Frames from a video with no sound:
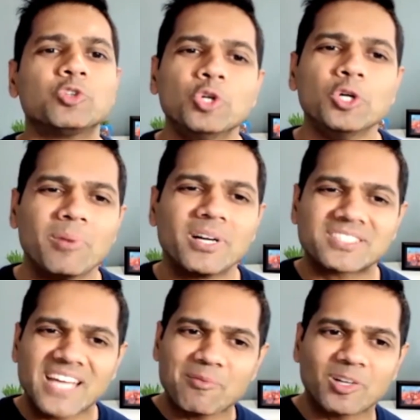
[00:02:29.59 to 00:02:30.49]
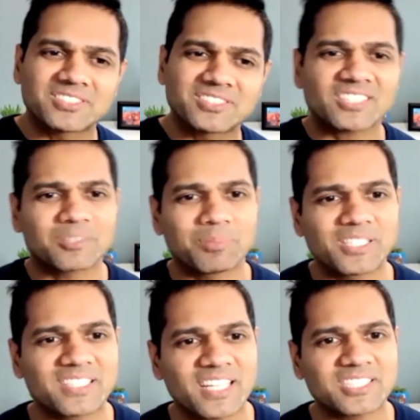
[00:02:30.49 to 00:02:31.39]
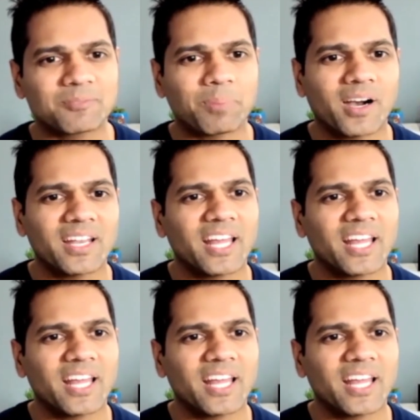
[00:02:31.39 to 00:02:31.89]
too much time on just the presentation part